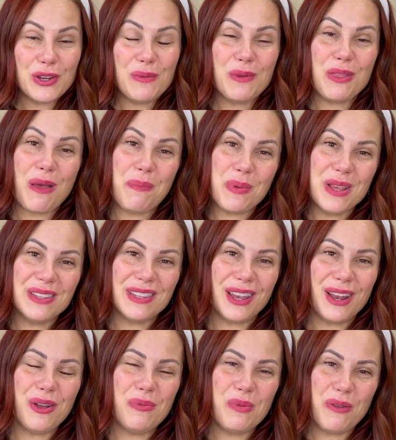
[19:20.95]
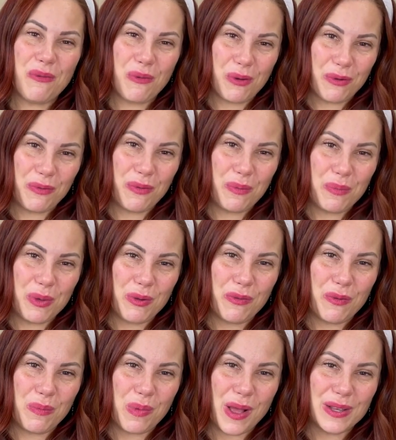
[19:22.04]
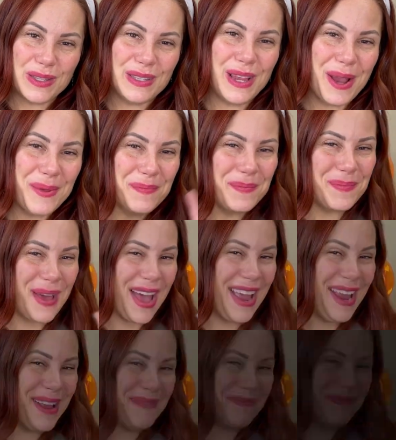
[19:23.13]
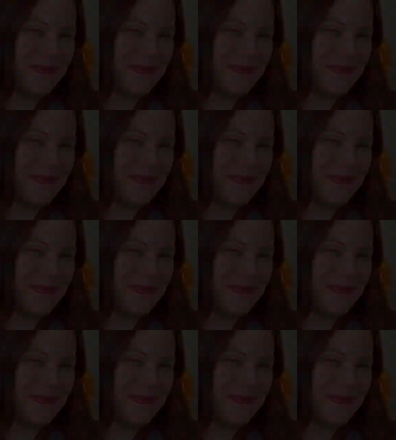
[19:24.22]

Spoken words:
And with that being said, I hope you have a wonderful, beautiful, blessed day. Bye.